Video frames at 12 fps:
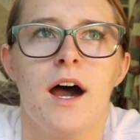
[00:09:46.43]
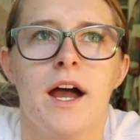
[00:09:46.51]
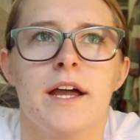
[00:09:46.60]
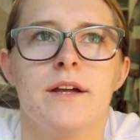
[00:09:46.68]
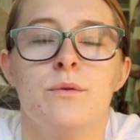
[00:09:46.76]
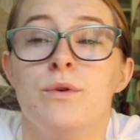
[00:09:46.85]

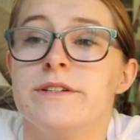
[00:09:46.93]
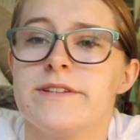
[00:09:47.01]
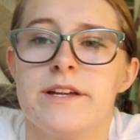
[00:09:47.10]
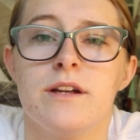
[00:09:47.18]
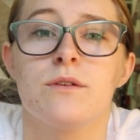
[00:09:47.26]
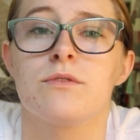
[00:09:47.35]
I
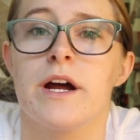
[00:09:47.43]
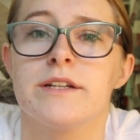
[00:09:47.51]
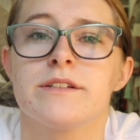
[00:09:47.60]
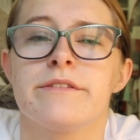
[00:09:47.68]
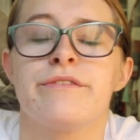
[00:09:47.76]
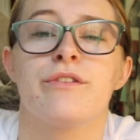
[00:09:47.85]
was in a
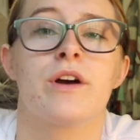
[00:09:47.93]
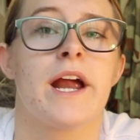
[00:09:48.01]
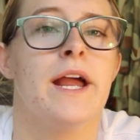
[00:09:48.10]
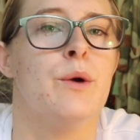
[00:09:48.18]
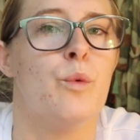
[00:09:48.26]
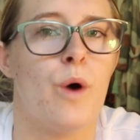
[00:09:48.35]
rut
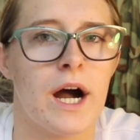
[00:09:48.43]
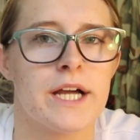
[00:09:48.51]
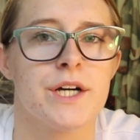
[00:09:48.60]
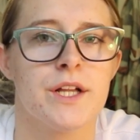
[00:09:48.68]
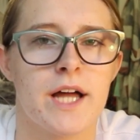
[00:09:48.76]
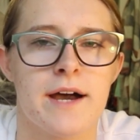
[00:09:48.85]
for a
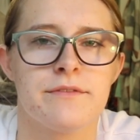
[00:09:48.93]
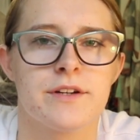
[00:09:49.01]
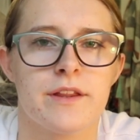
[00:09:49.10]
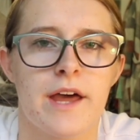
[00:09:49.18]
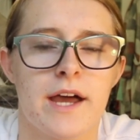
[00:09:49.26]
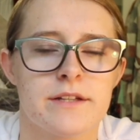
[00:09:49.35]
while
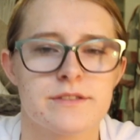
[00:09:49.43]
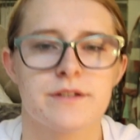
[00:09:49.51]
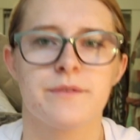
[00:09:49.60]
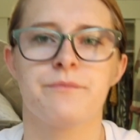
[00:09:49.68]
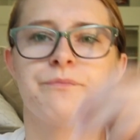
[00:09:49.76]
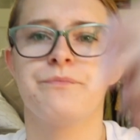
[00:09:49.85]
after that.